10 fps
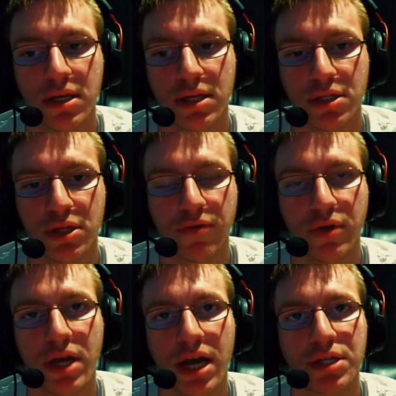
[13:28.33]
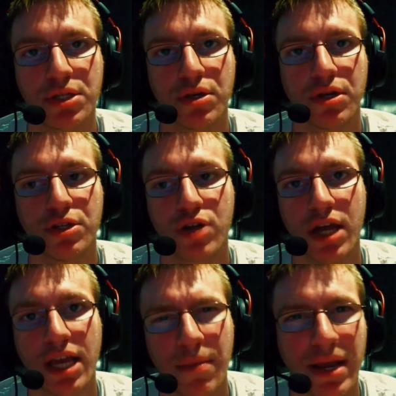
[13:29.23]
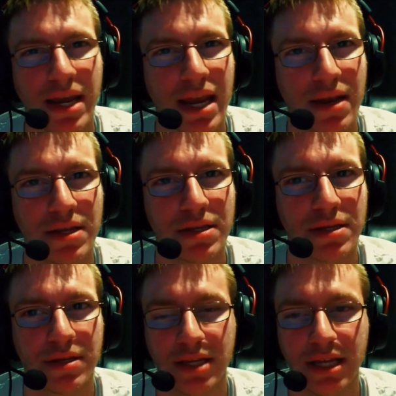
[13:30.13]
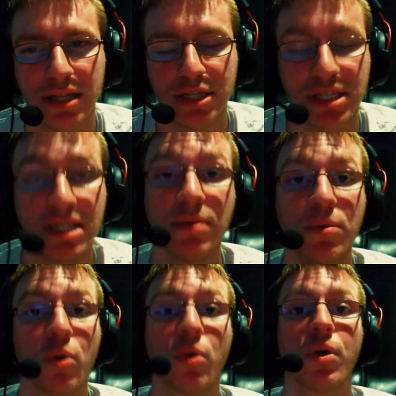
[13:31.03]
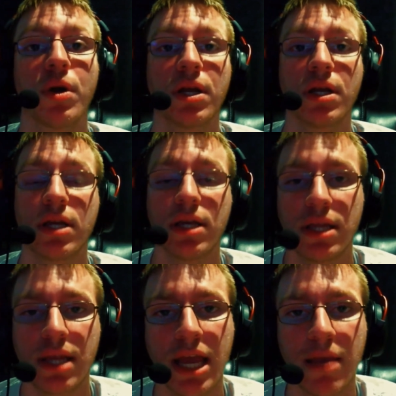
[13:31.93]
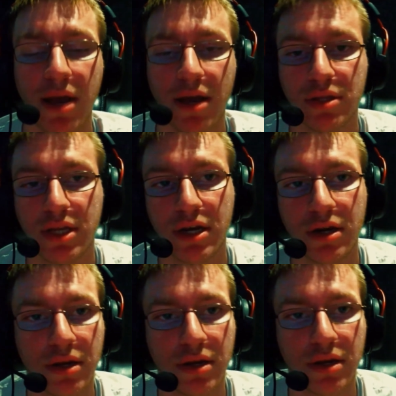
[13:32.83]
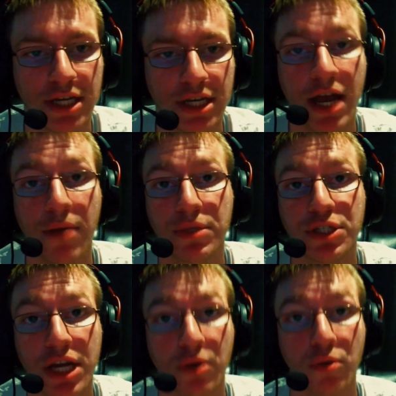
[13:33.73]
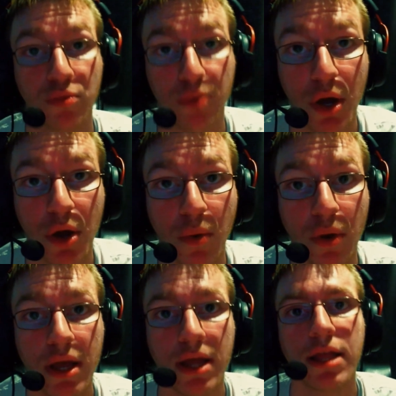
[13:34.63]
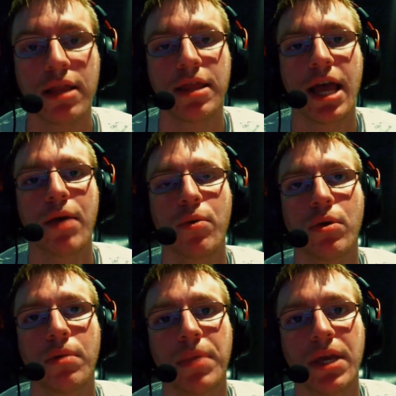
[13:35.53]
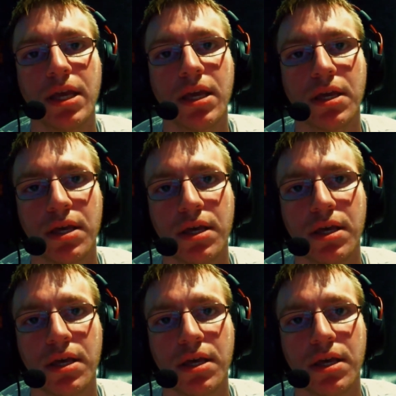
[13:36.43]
So if you guys could try and get my get the Steam Core name out there and help the channel grow, that would be